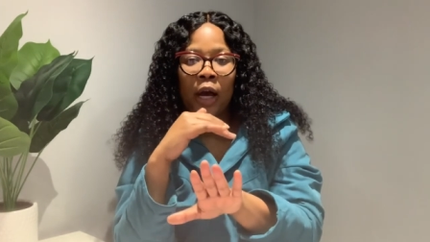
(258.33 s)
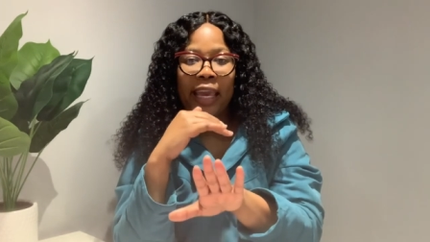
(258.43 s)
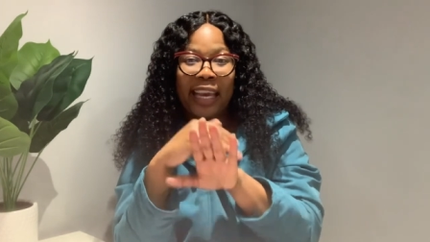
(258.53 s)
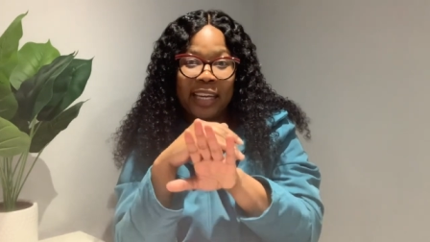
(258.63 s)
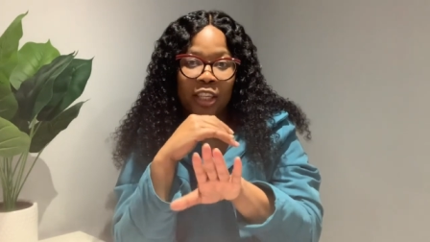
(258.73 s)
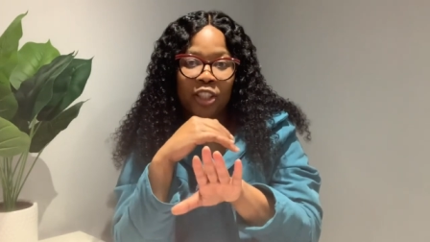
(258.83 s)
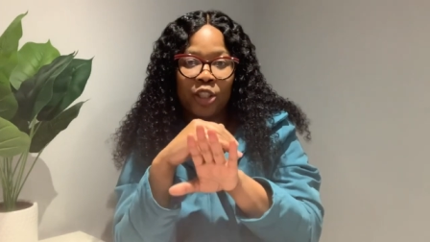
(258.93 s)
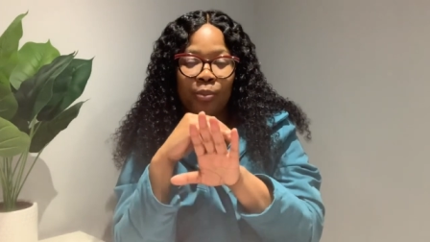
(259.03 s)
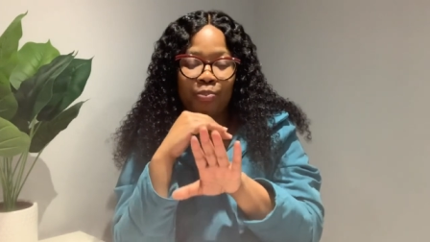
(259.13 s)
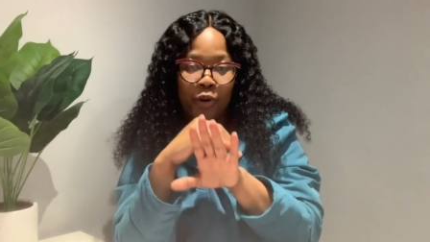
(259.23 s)

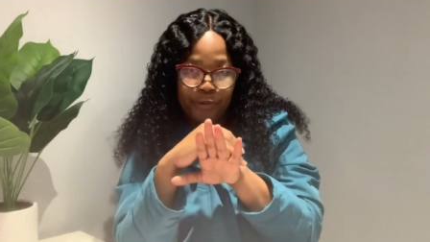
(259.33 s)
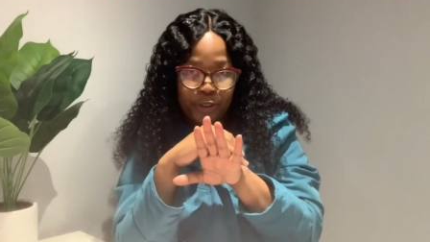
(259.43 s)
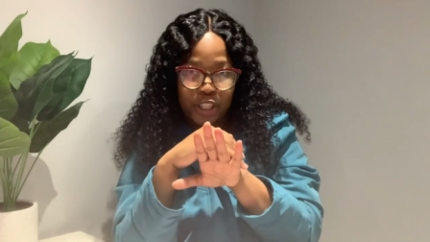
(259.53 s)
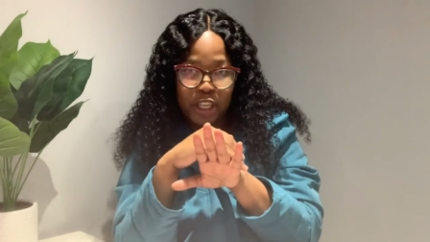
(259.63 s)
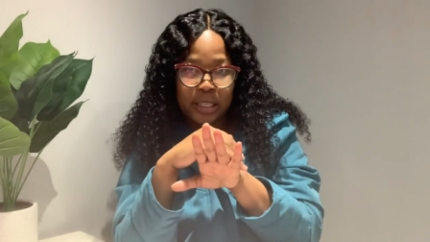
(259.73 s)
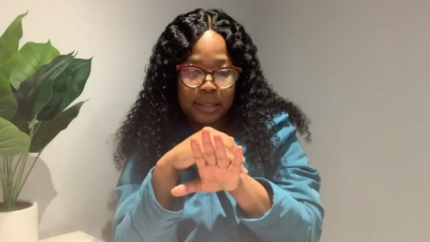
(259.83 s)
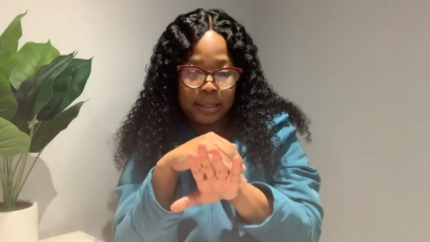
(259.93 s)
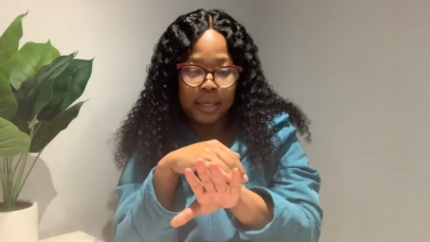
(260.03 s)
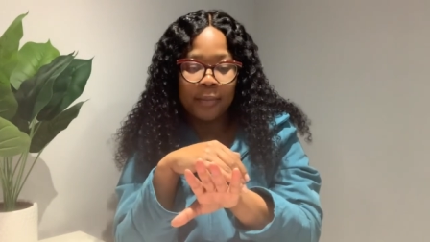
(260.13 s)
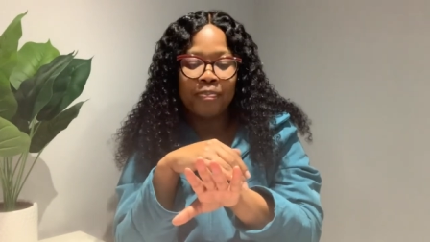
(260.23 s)
english
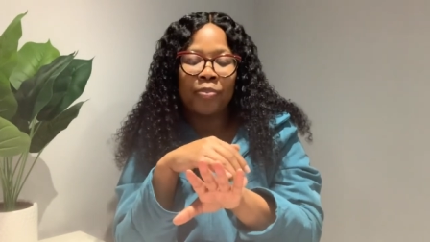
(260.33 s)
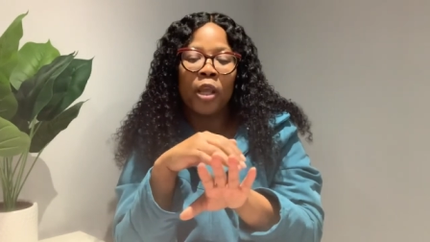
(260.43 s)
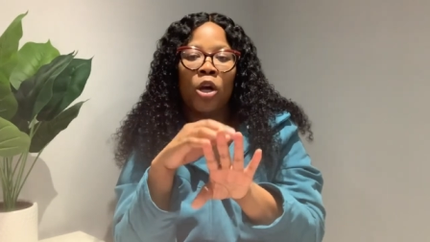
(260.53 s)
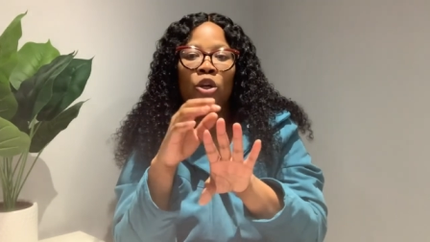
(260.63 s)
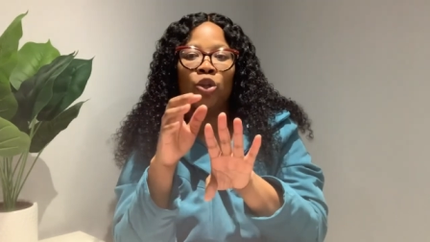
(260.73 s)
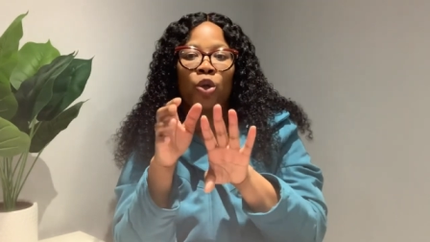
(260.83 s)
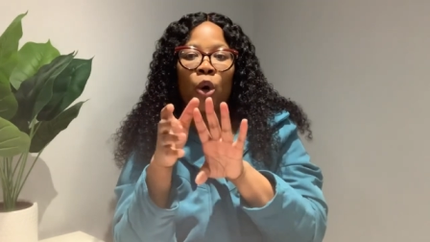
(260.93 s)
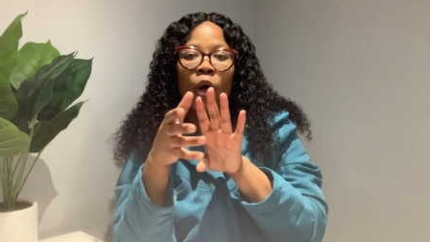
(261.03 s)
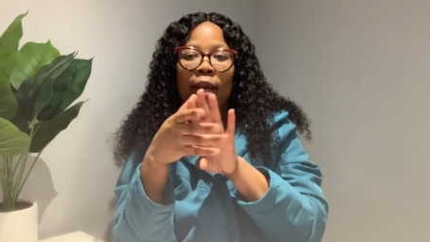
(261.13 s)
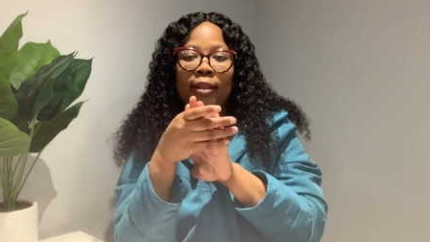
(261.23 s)
proficiency
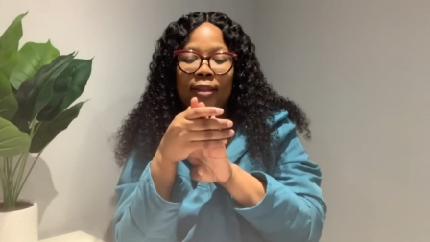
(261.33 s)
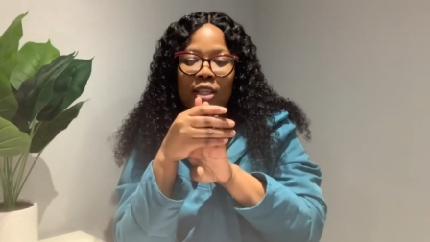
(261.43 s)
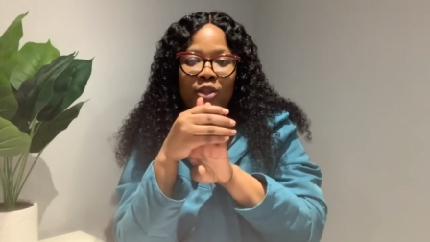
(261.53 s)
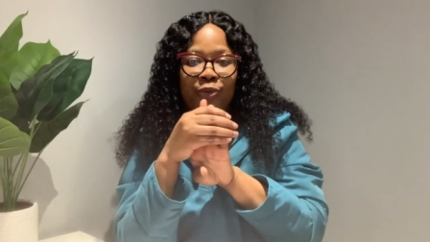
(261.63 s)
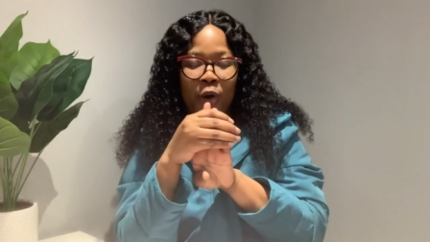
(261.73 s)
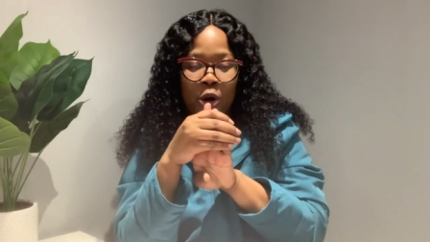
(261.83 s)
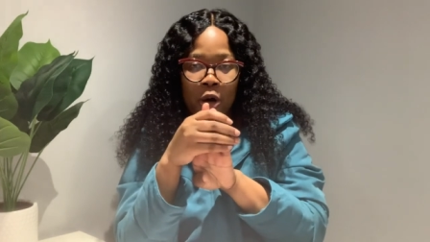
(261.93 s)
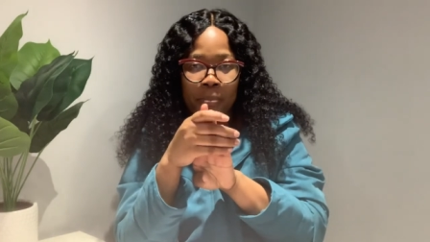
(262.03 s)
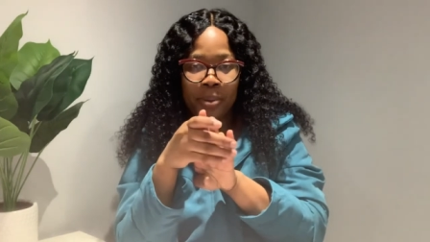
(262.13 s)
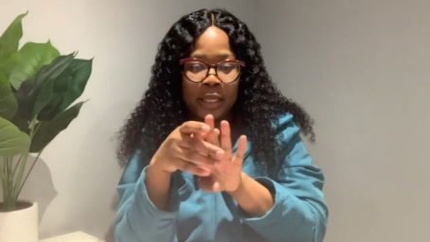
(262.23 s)
so in this four
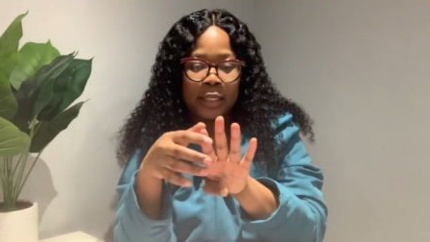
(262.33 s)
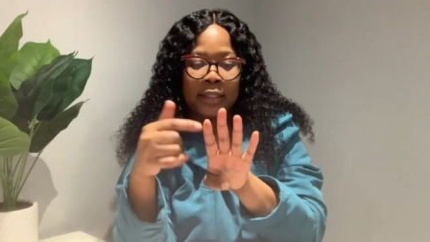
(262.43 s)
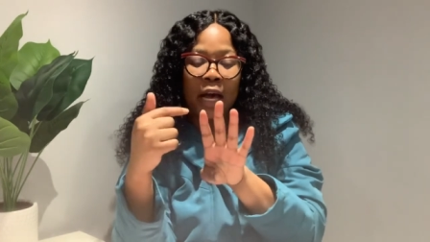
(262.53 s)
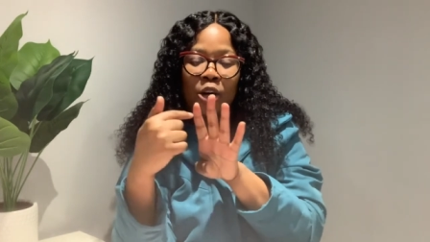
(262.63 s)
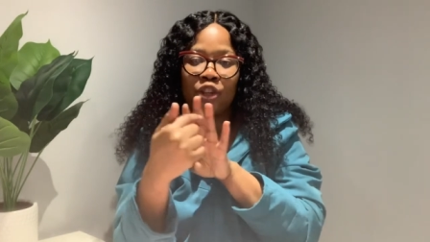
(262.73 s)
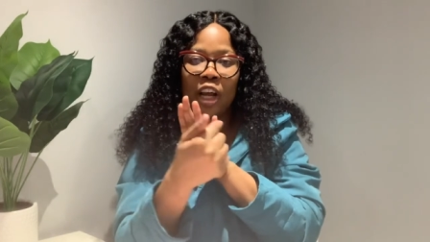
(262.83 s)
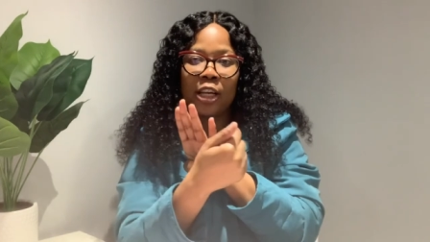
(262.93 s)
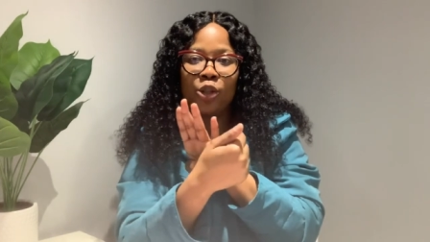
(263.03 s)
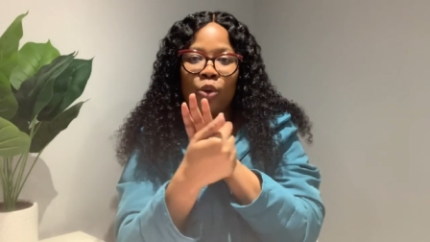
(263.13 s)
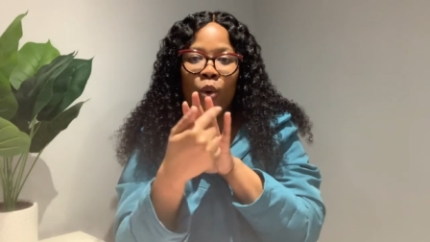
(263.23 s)
components i'll try
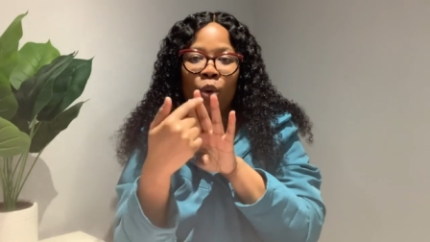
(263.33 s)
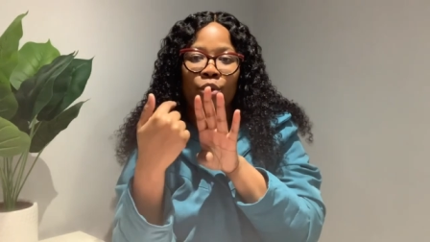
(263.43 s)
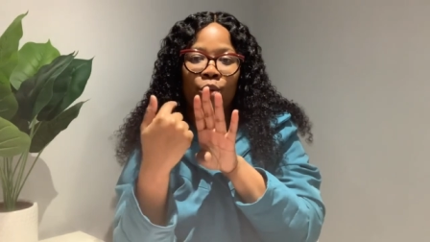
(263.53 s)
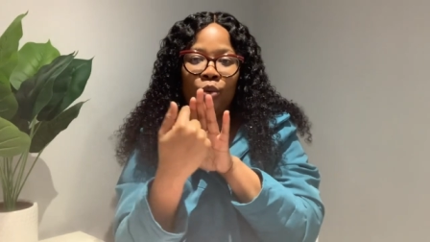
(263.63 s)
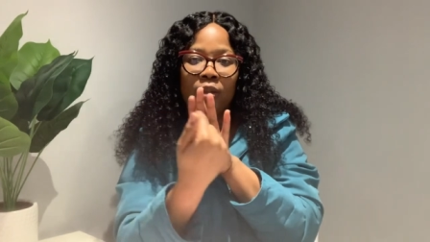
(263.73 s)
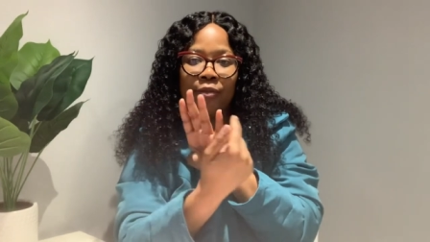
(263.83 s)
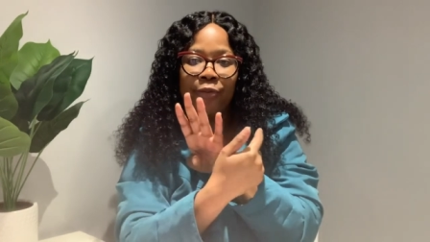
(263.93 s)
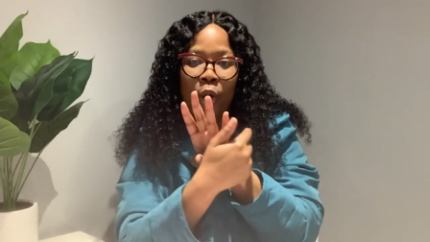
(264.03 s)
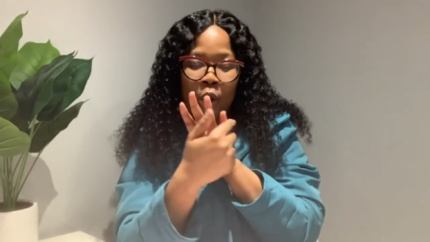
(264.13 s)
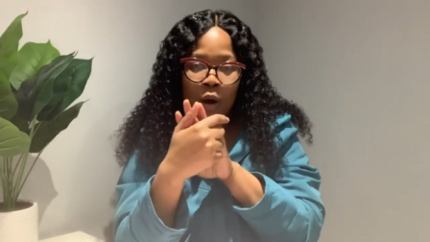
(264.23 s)
to go through the
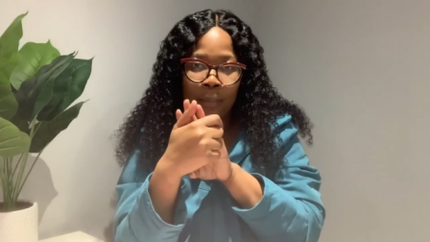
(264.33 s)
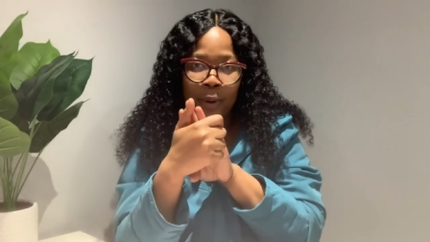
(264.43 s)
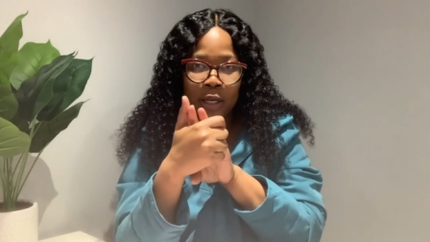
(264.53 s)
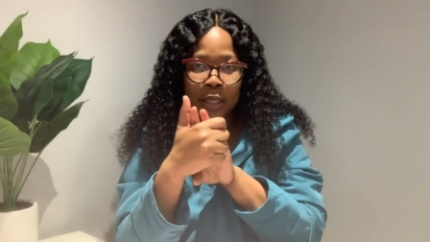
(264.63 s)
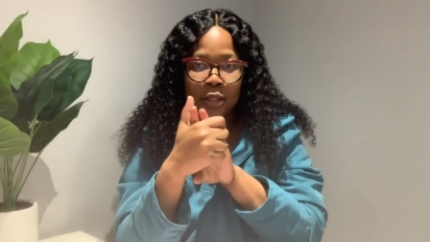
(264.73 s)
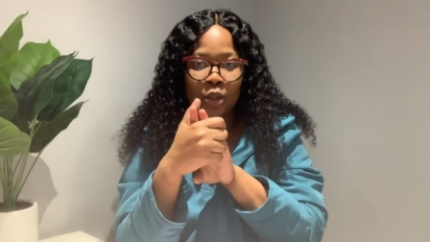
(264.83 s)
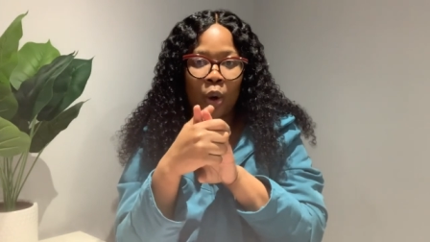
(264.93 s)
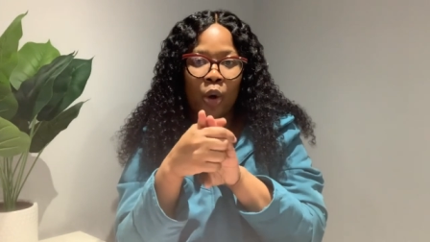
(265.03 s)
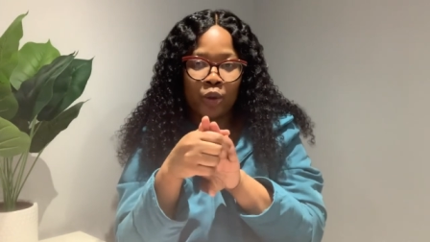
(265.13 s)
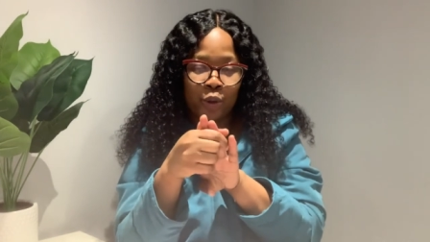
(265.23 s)
four components
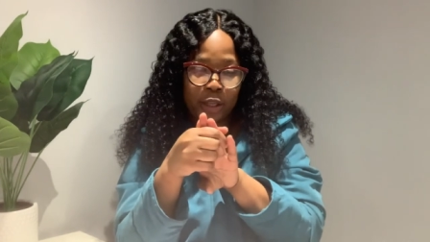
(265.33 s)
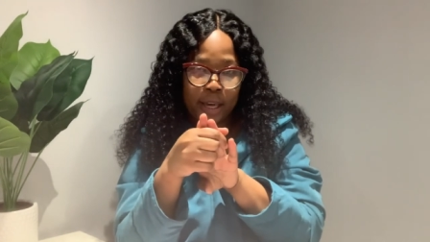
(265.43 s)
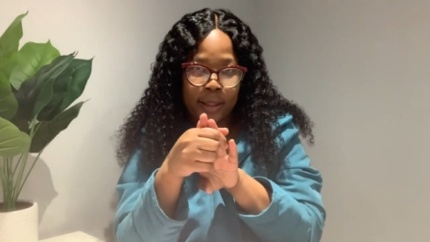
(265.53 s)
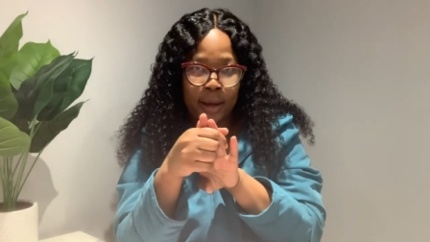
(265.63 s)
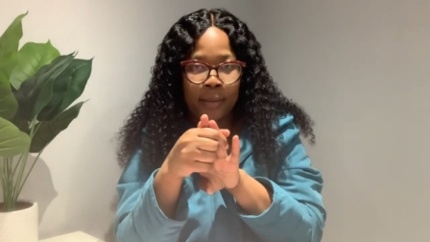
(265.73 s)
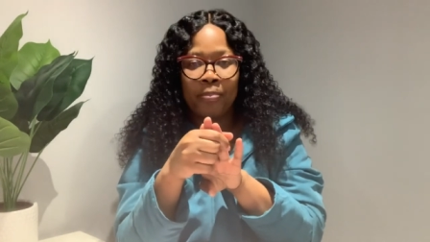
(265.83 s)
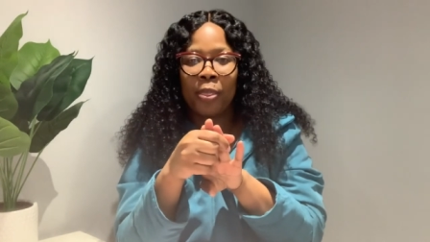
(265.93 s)
all together